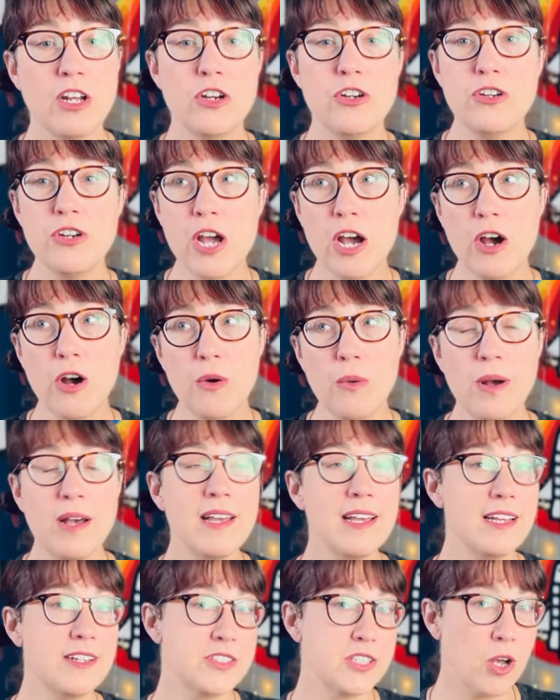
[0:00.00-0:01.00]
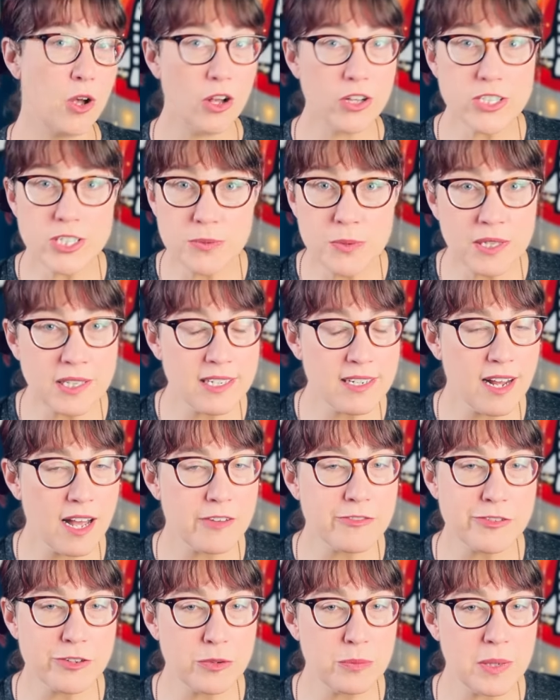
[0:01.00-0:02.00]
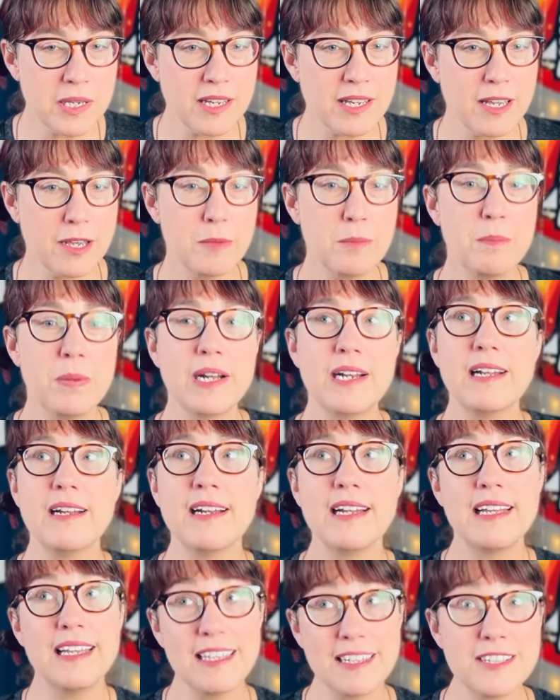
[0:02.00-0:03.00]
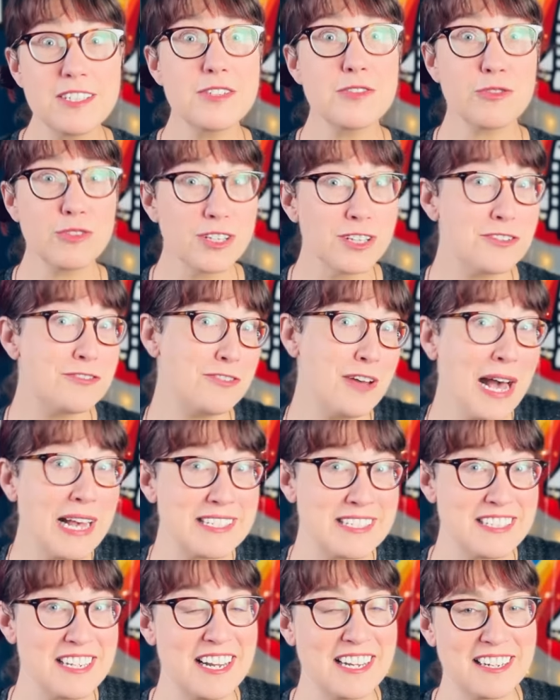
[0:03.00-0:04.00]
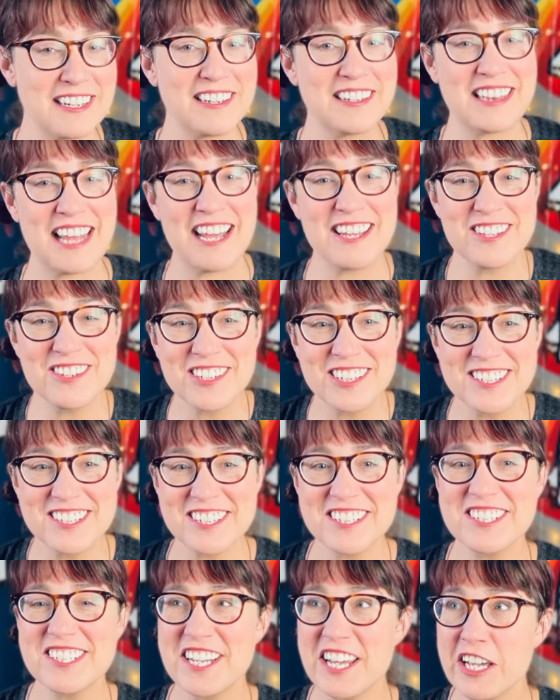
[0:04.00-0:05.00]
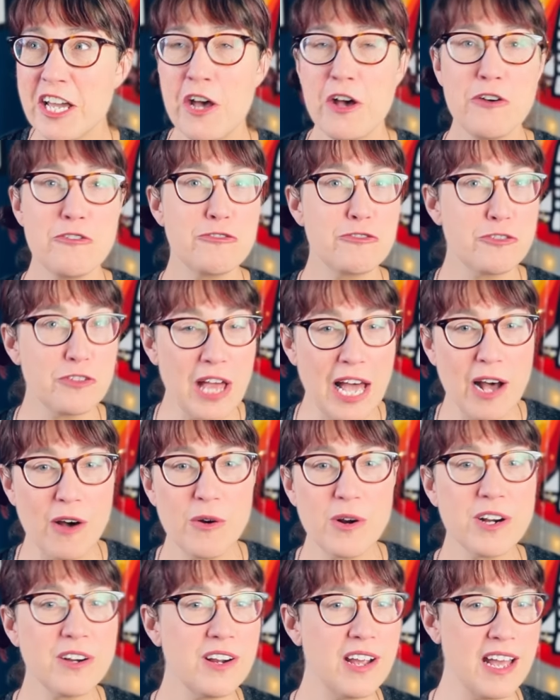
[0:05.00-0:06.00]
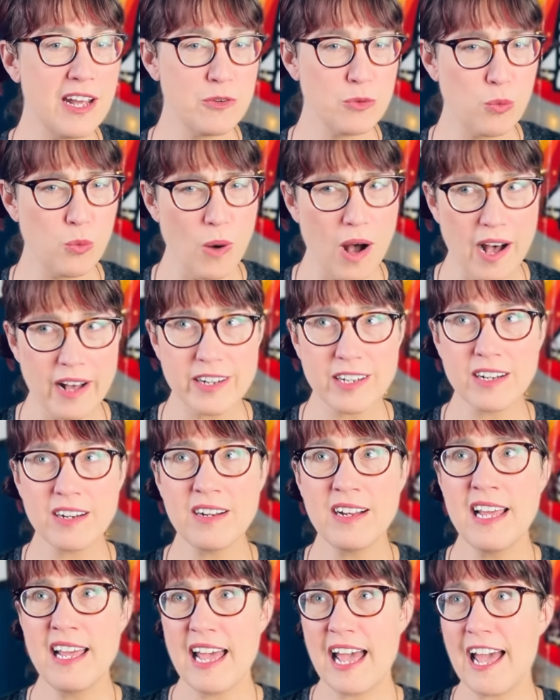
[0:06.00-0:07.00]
No, it's ultimately not for me, but it is really fascinating that you can just take flour and water,